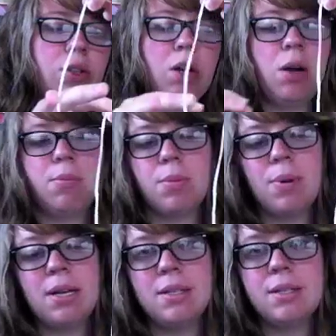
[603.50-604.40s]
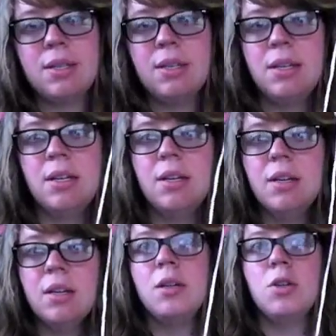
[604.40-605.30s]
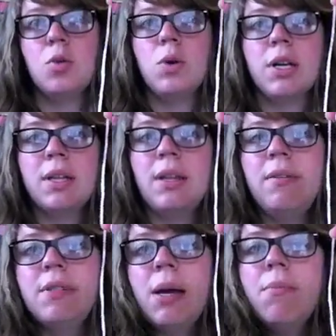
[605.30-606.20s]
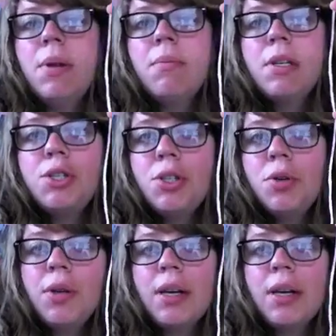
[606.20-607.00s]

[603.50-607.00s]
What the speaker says: to compromise the work that I've done, but I'm going to show you